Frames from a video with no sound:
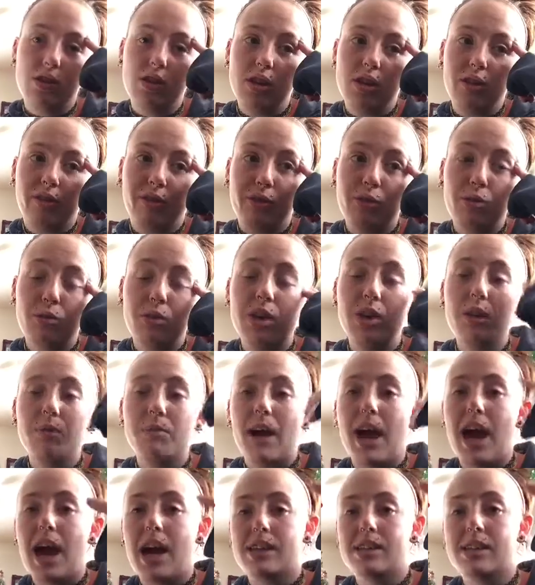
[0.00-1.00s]
if you keep
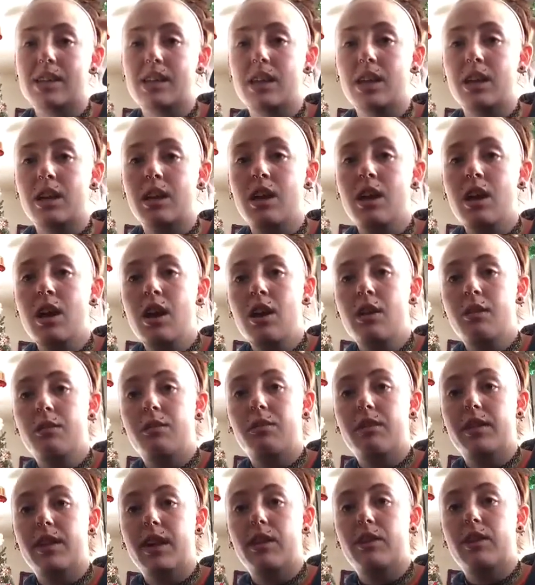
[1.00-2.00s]
asking
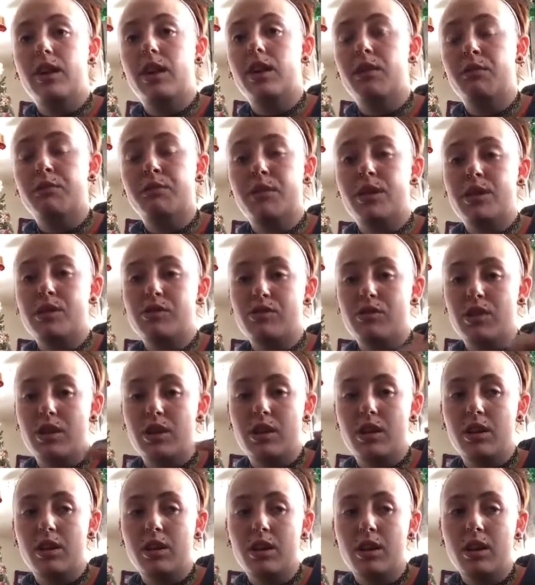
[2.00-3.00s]
without getting
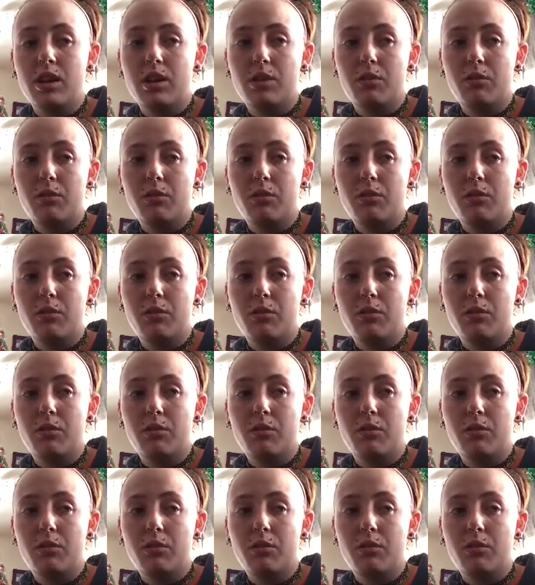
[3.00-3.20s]
frustrated,